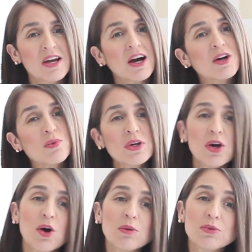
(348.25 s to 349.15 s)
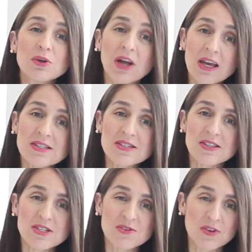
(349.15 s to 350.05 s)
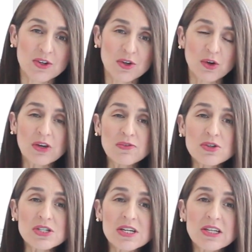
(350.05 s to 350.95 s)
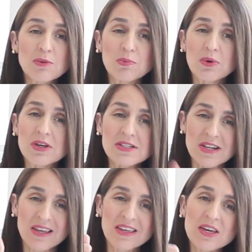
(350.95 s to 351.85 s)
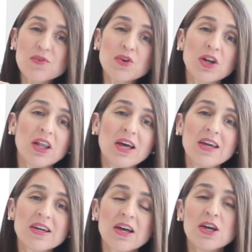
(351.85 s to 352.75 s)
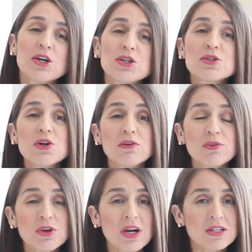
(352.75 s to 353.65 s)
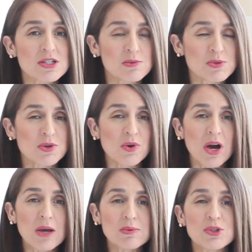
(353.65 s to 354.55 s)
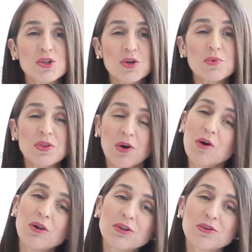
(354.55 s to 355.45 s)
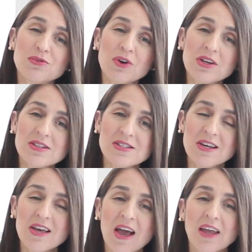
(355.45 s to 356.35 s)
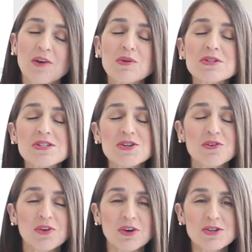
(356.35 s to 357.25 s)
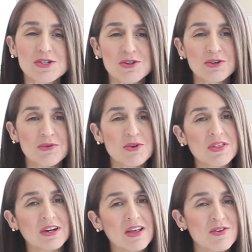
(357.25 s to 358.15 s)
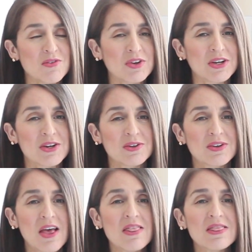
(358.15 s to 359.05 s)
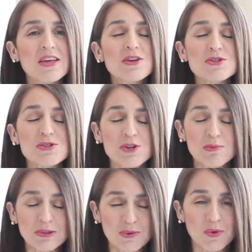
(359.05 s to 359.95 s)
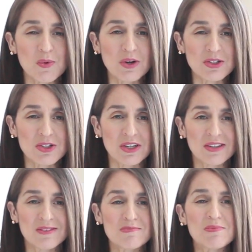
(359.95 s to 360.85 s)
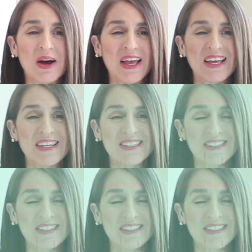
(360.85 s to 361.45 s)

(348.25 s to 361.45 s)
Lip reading: I really hope you liked this video. If you did, please give it a like. Don't forget to subscribe and share with all your friends. And I will see you very soon with another video. Thank you so much for watching. Bye.